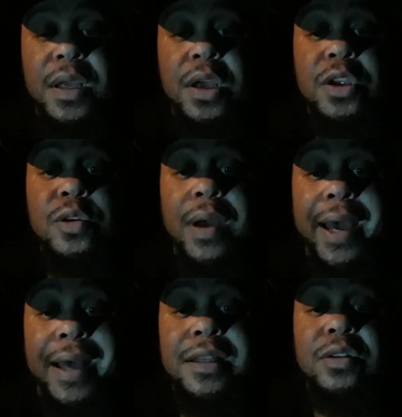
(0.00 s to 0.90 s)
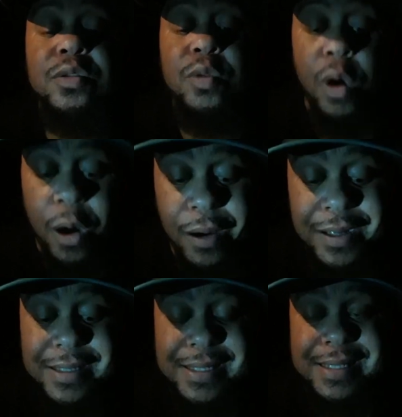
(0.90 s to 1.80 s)
You had the New
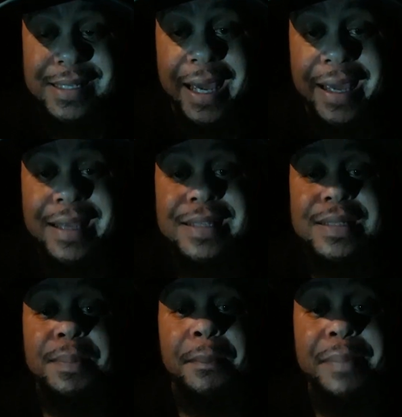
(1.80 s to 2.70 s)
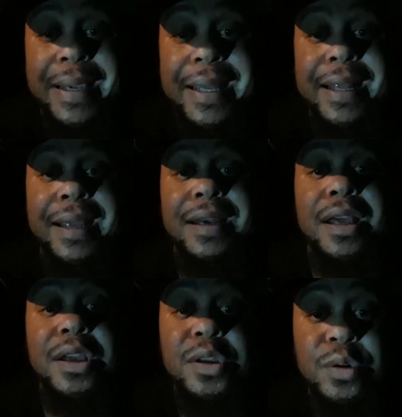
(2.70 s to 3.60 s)
Orleans Saints beating the
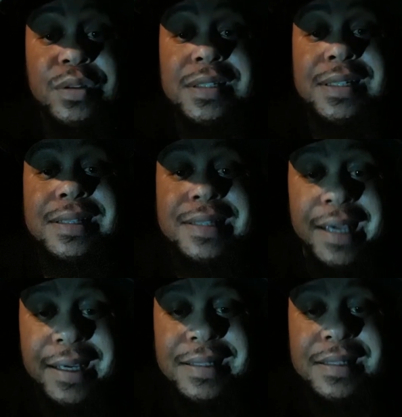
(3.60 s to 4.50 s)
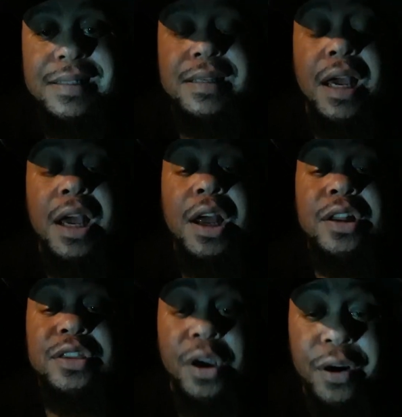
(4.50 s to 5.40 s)
Houston Texans
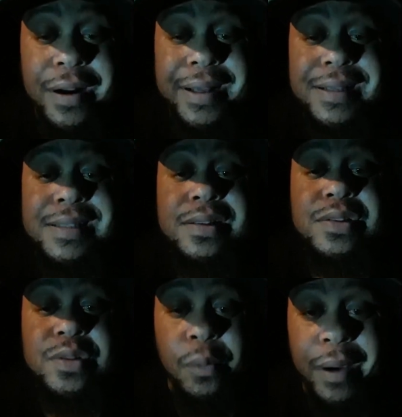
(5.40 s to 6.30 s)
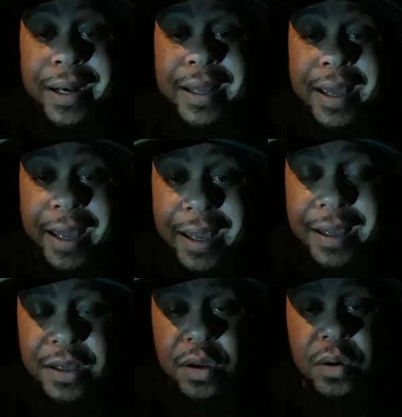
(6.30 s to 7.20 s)
30-28,
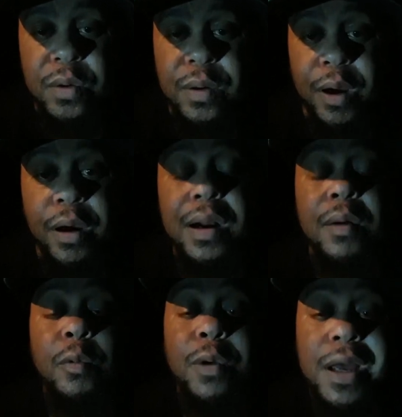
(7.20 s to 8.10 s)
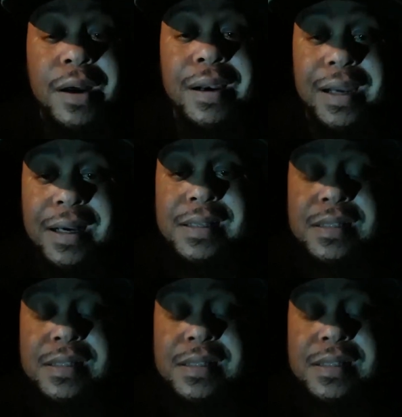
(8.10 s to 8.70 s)
yo, on a Will Lutz